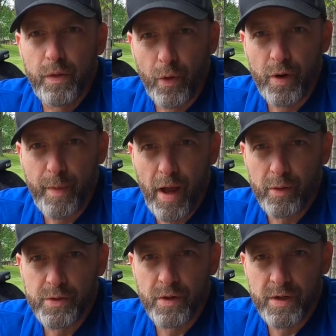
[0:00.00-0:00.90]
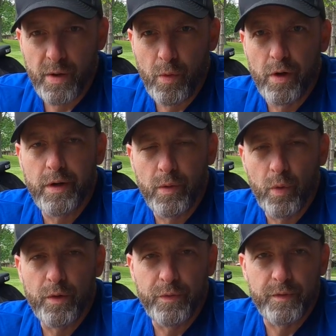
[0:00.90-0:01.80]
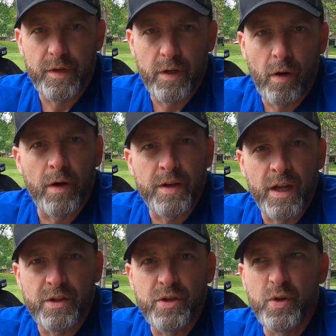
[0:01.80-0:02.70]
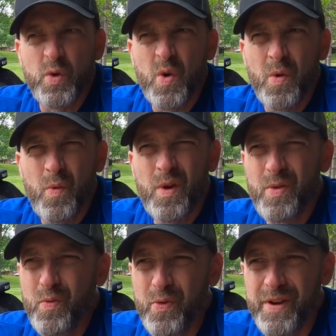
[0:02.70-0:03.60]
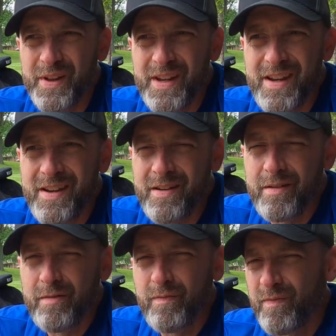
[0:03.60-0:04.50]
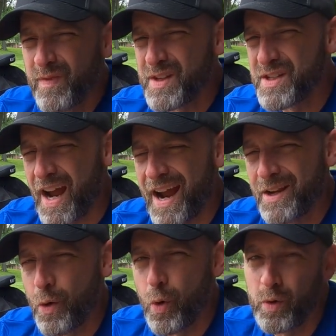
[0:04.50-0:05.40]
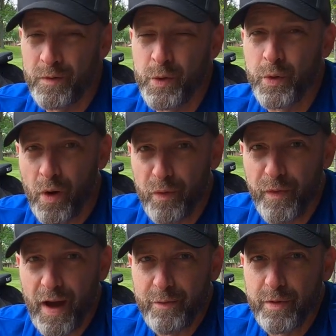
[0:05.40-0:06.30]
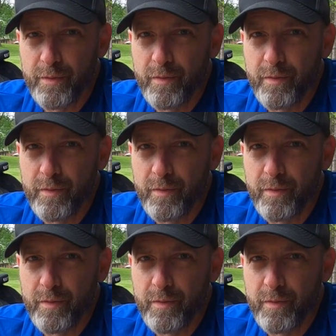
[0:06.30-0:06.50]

30-milers on day 1 and 150 on day 2, with really the side goal of doing all 5.